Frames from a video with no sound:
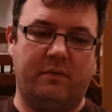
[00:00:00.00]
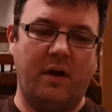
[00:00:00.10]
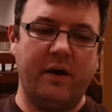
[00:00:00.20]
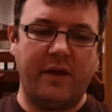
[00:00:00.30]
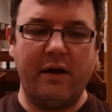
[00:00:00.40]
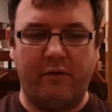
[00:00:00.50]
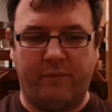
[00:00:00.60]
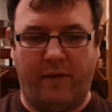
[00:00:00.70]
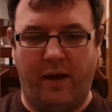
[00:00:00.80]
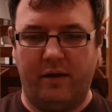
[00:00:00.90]
the idea
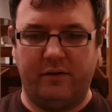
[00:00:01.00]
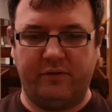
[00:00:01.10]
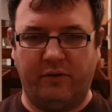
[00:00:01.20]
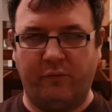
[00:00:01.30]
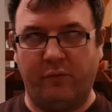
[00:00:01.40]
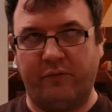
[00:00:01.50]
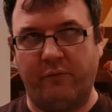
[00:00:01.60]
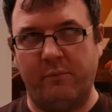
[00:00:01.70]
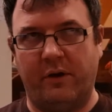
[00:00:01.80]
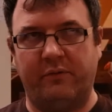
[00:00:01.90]
of it sort of also
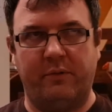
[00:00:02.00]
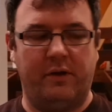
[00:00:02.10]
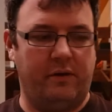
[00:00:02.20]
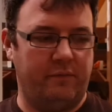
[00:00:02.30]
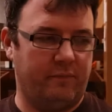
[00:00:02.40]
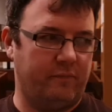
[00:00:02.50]
reminds me of